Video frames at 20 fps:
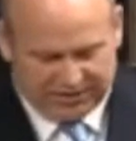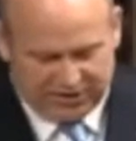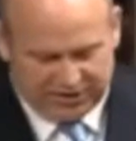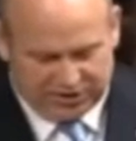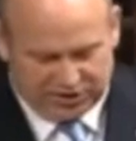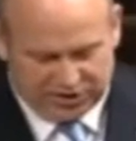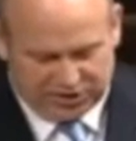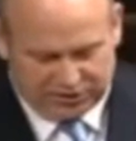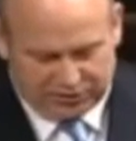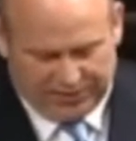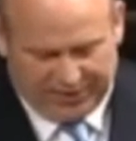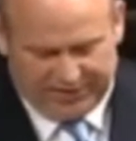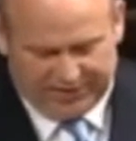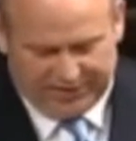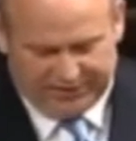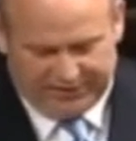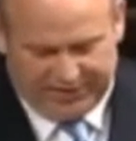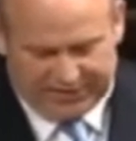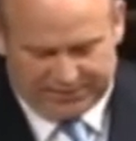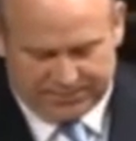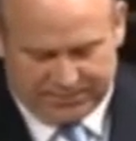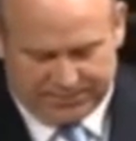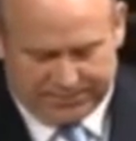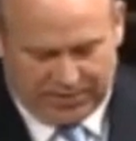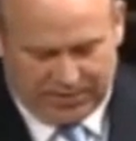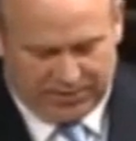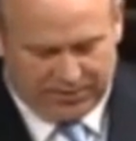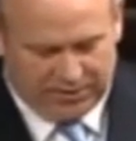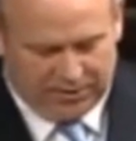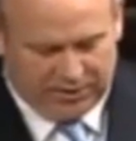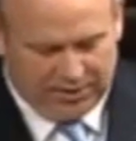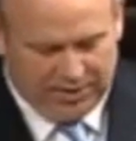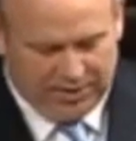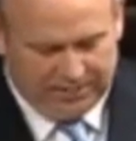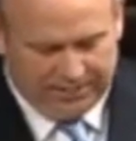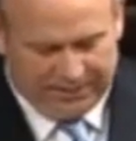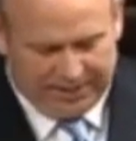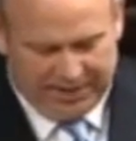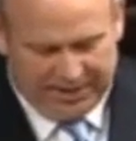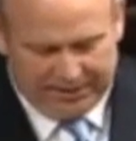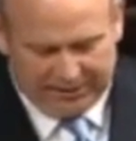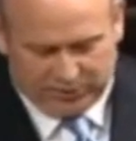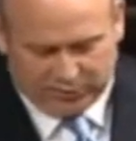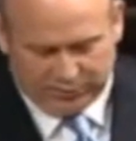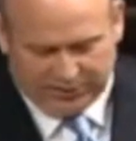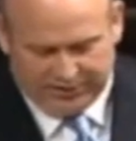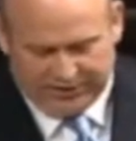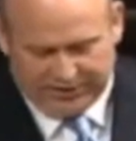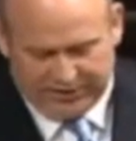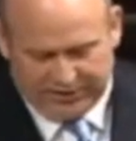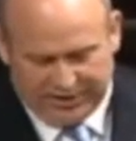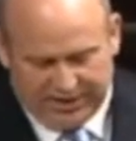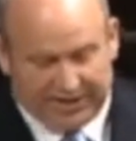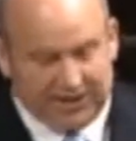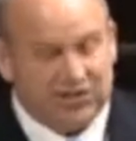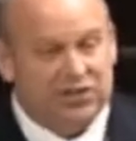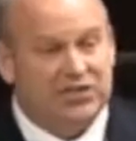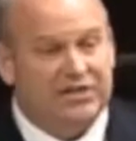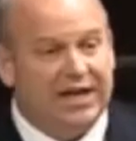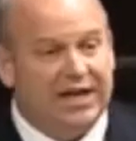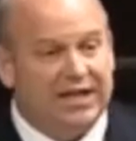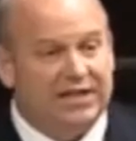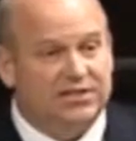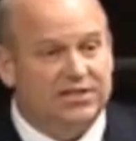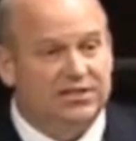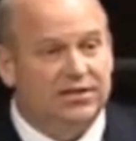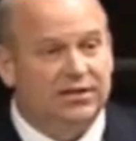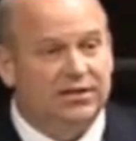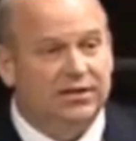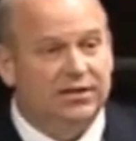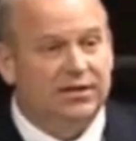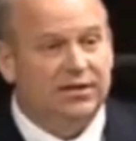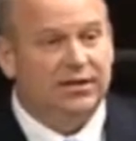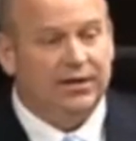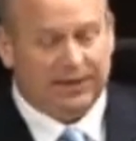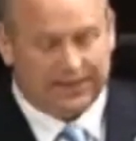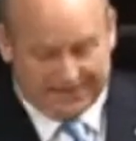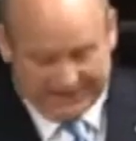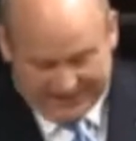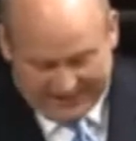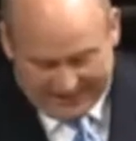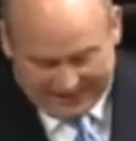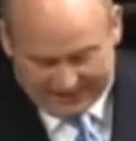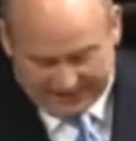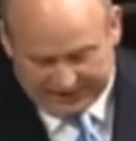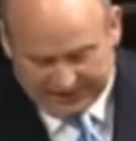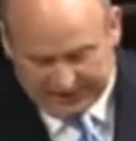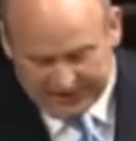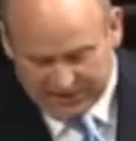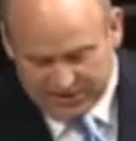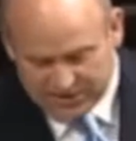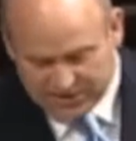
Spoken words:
largest trade and investment partner behind only the United States. Canada's